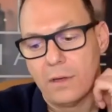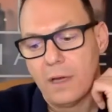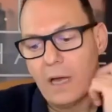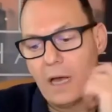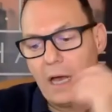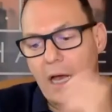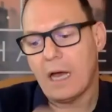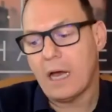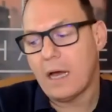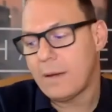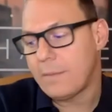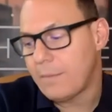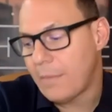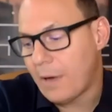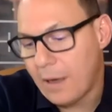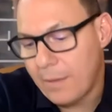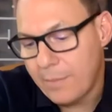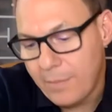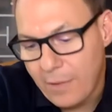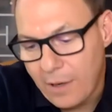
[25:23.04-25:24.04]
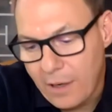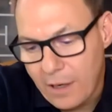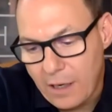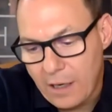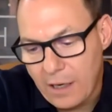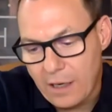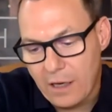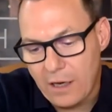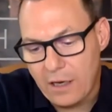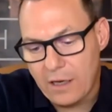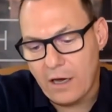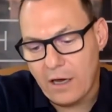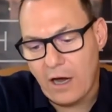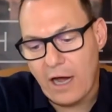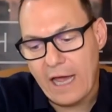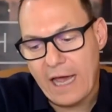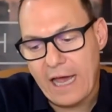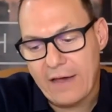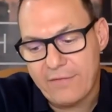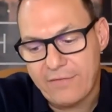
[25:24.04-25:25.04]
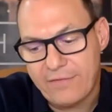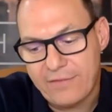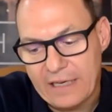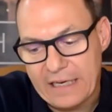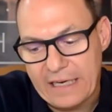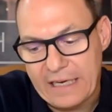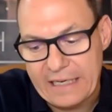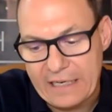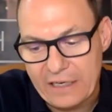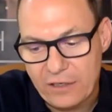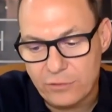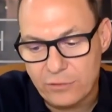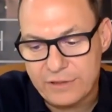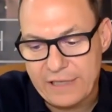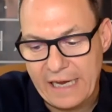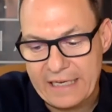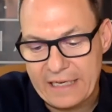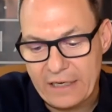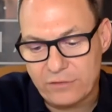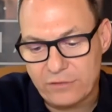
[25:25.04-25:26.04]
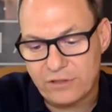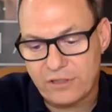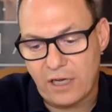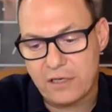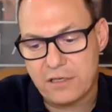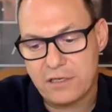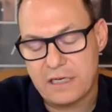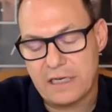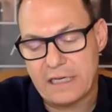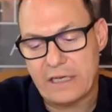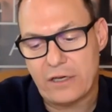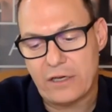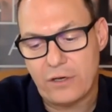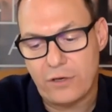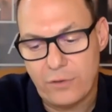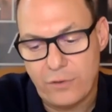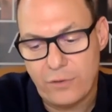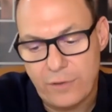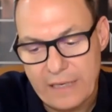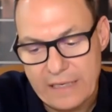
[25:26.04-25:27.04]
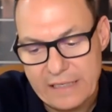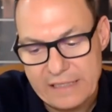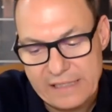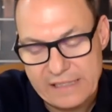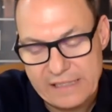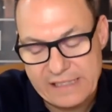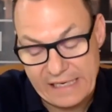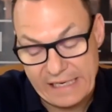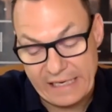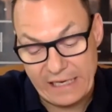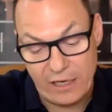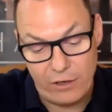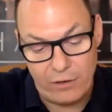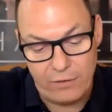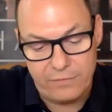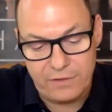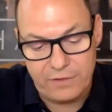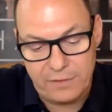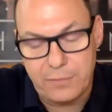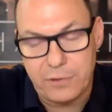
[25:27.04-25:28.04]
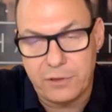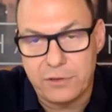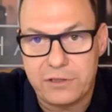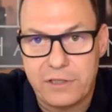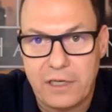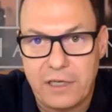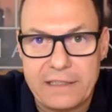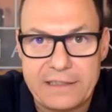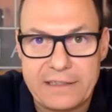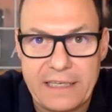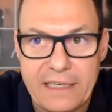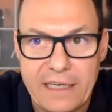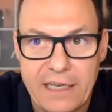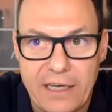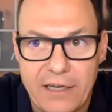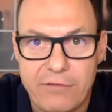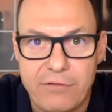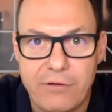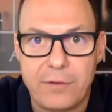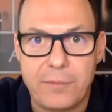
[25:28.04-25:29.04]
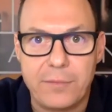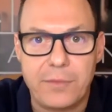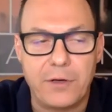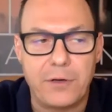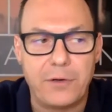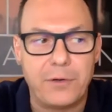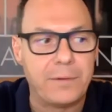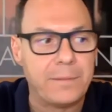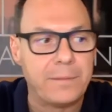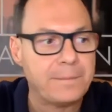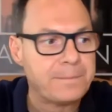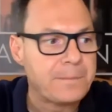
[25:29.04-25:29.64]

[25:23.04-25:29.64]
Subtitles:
I have a lady called Danielle Suchley, who is the CEO of the Blue Sky Thinking Group, who